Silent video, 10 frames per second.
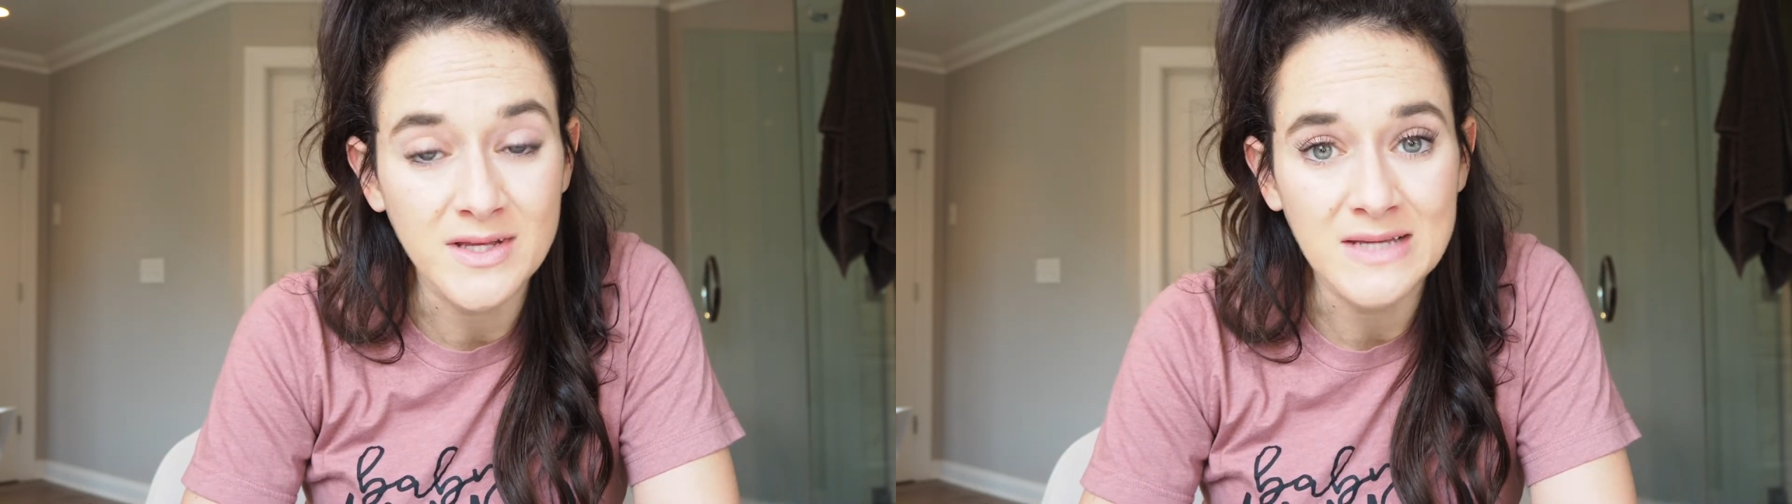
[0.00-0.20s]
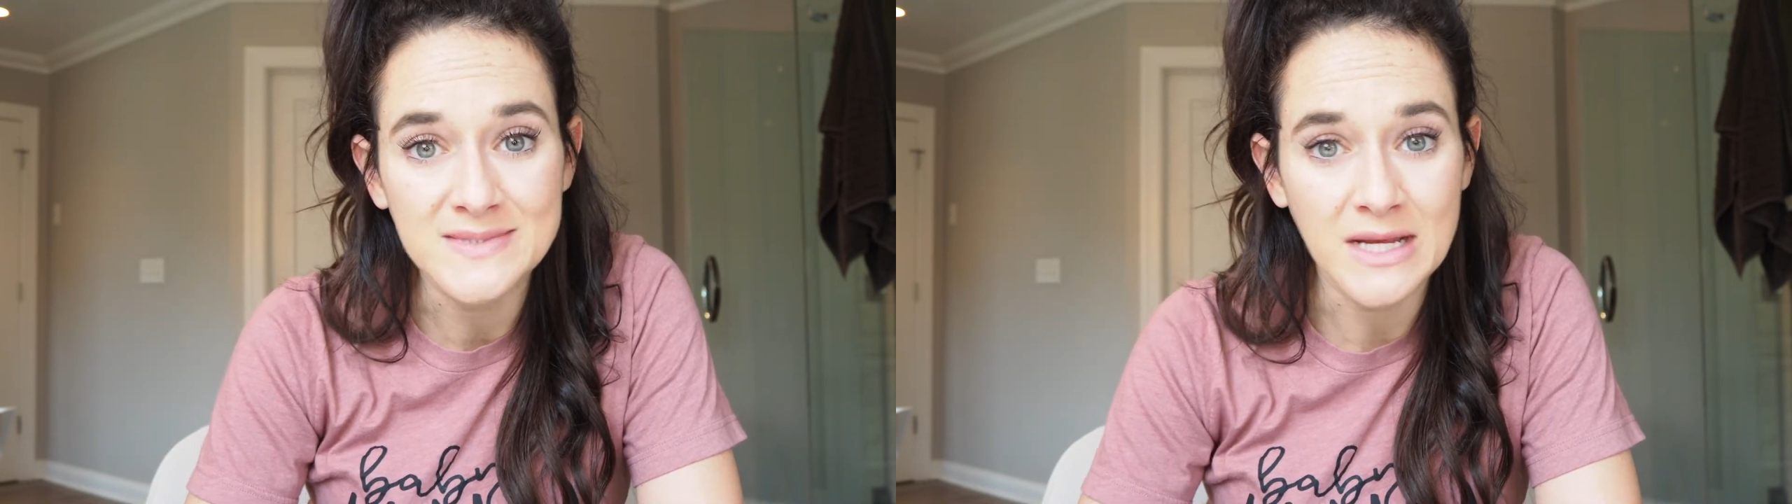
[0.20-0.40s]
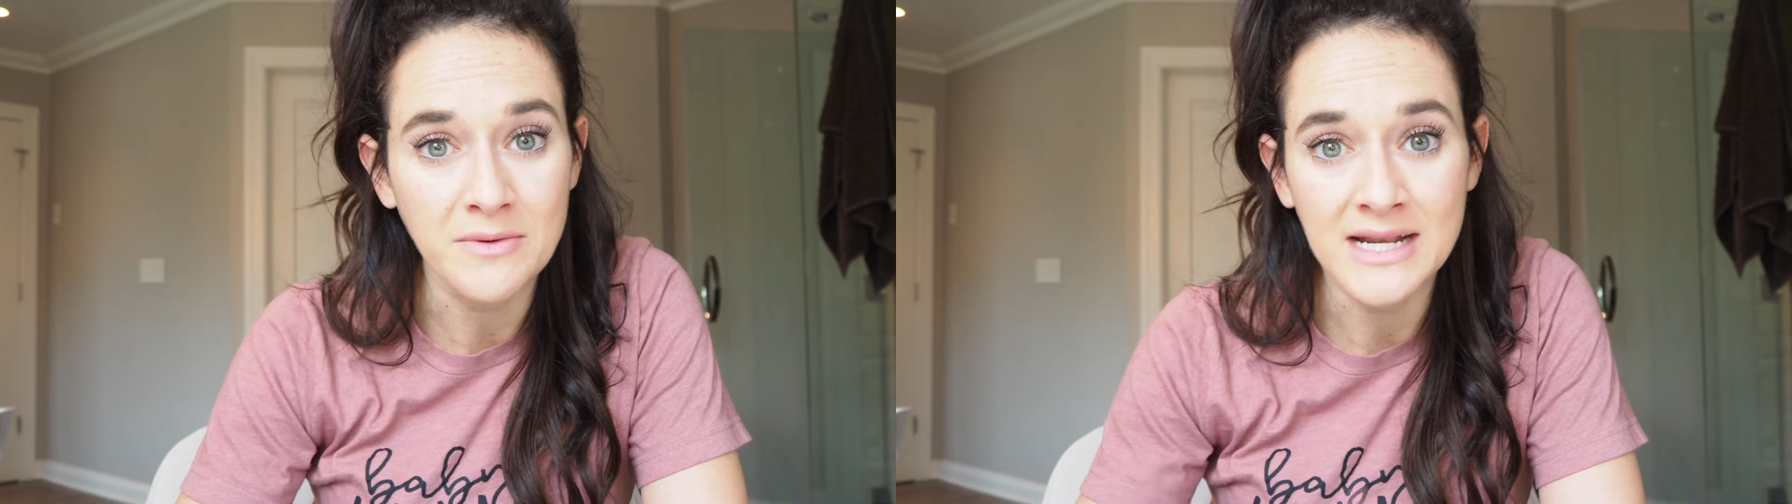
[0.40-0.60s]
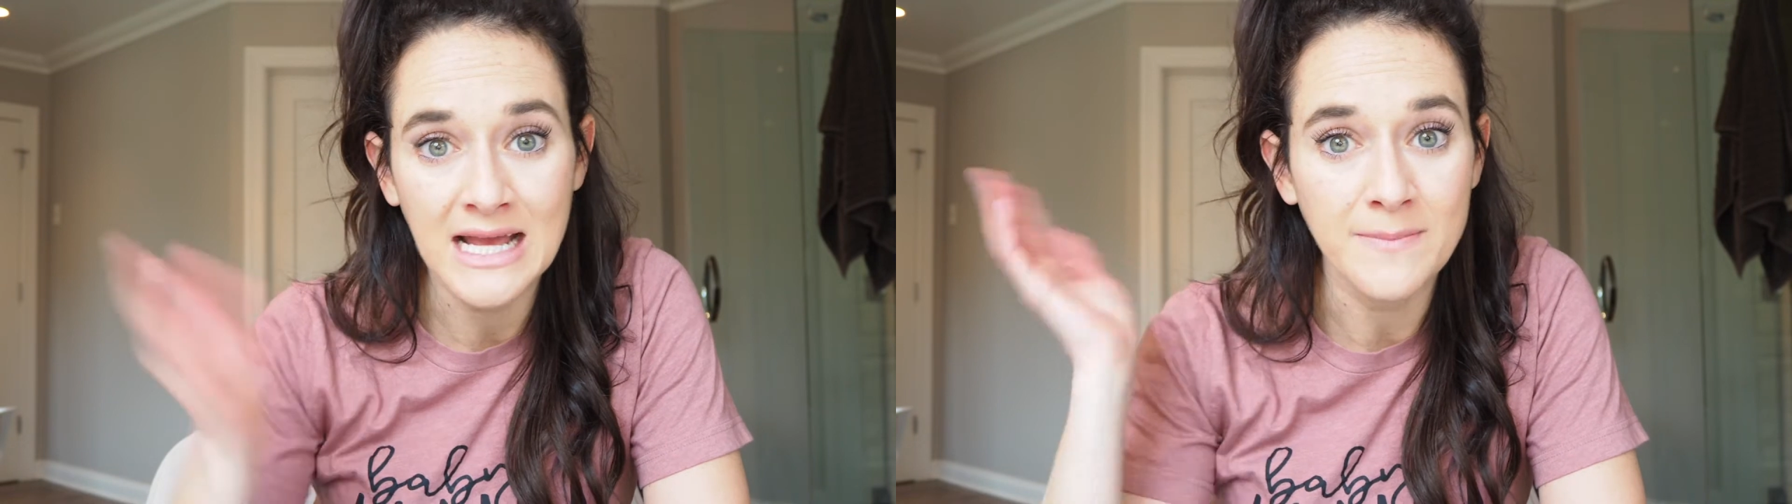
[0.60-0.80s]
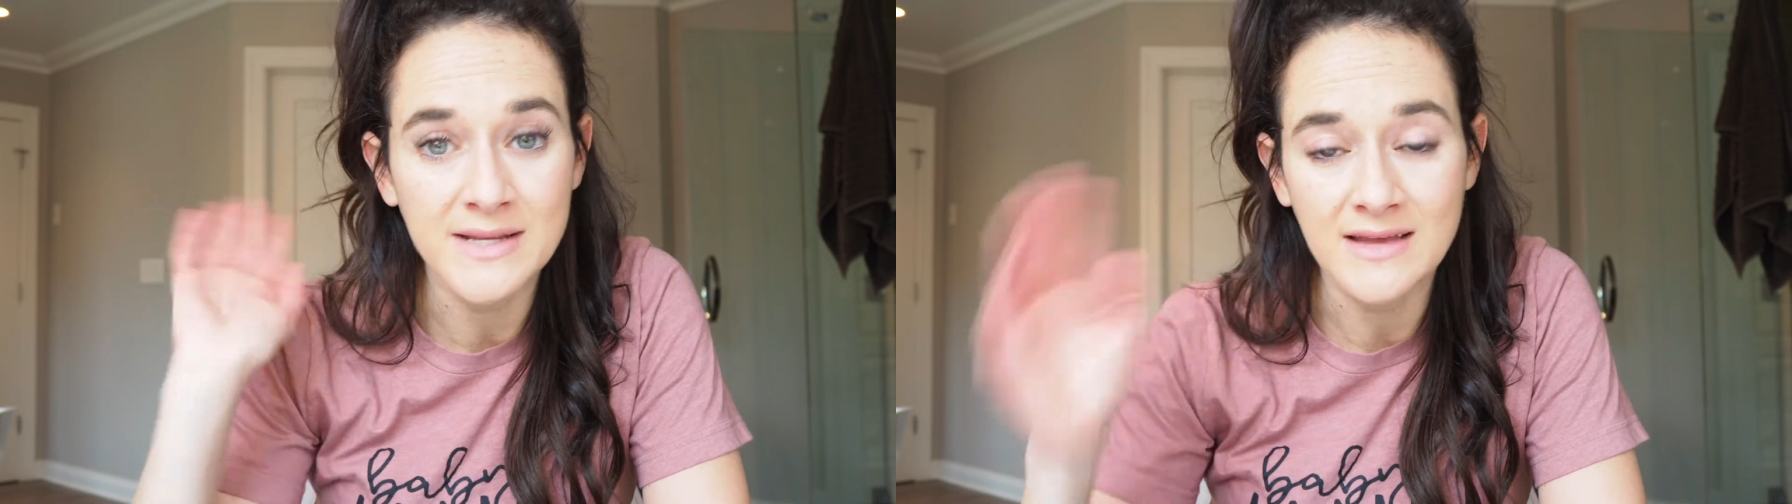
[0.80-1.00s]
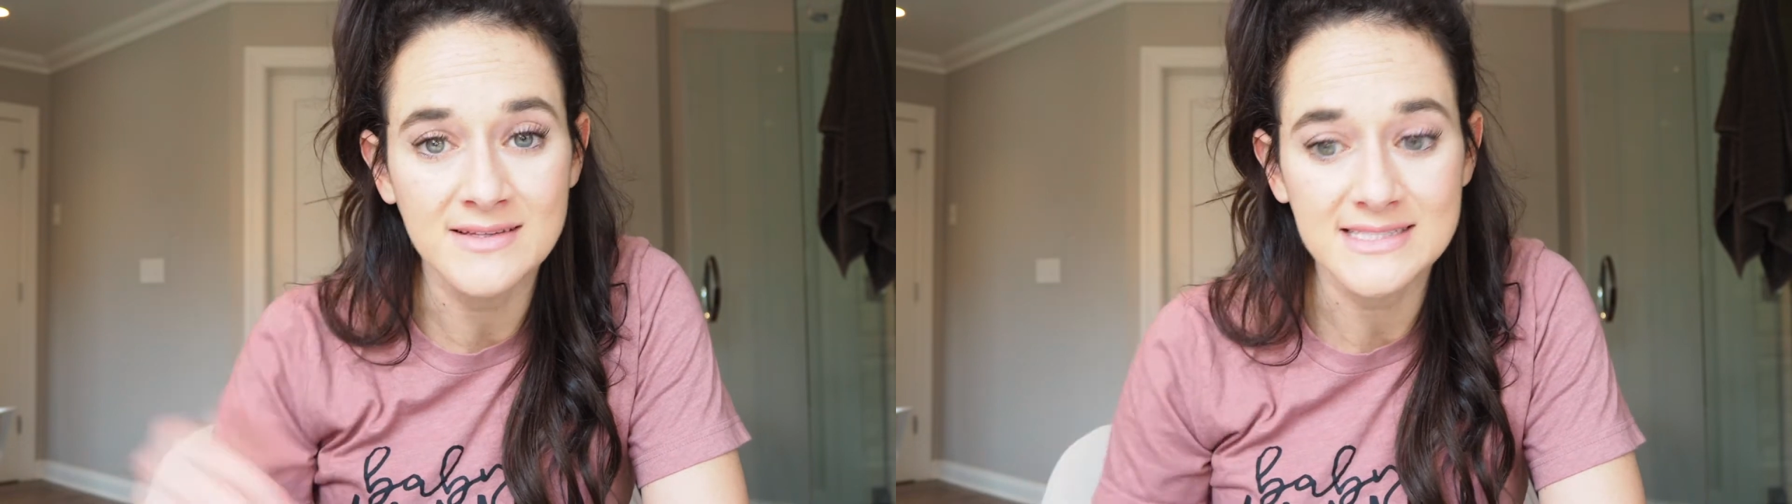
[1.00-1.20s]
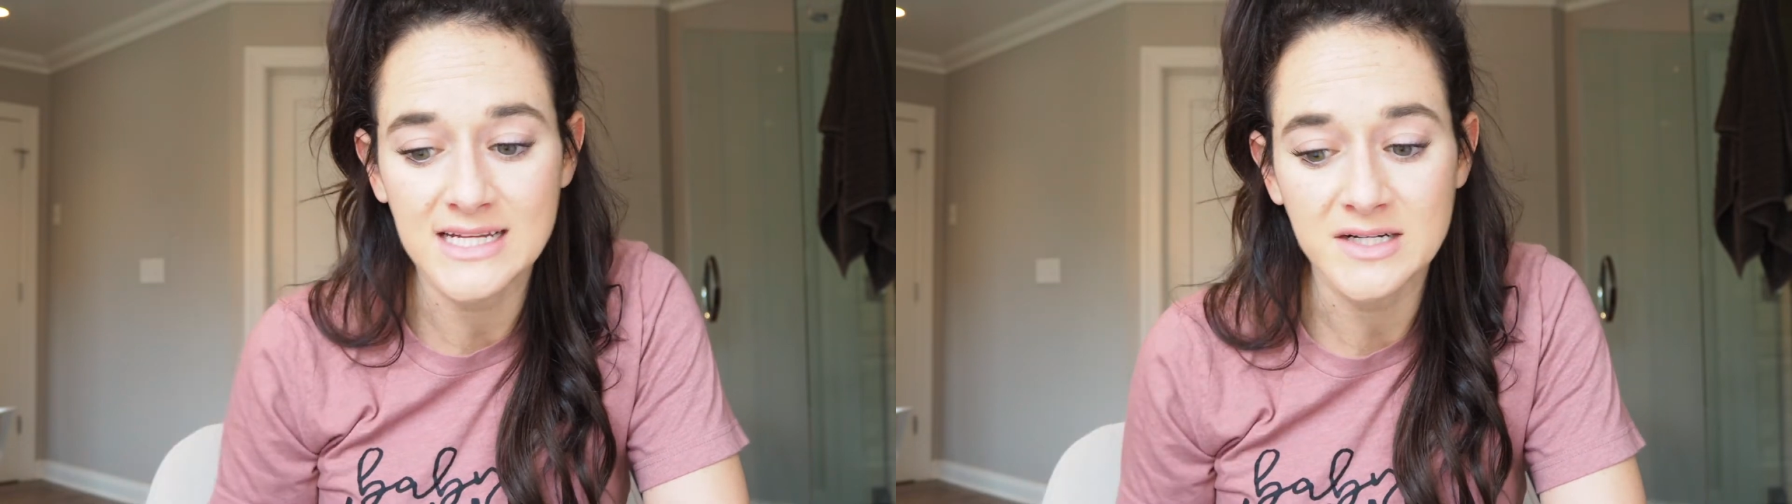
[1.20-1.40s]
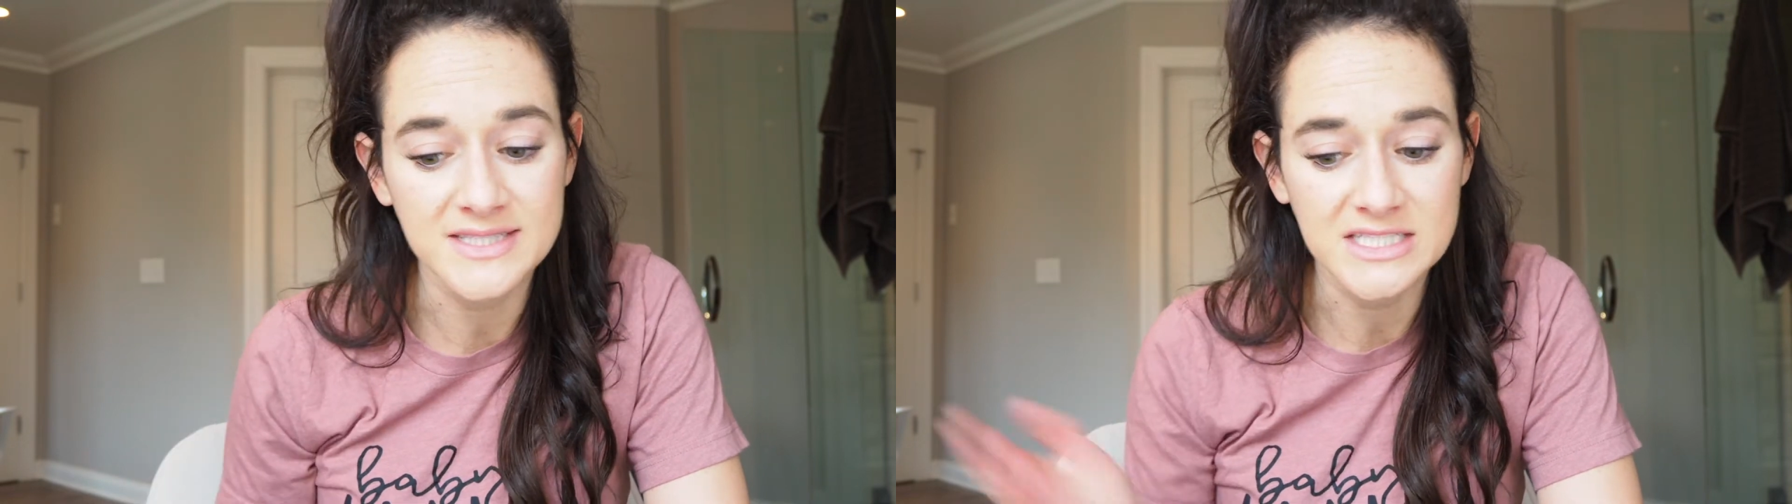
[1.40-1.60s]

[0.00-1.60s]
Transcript: I was like running up and down the stairs,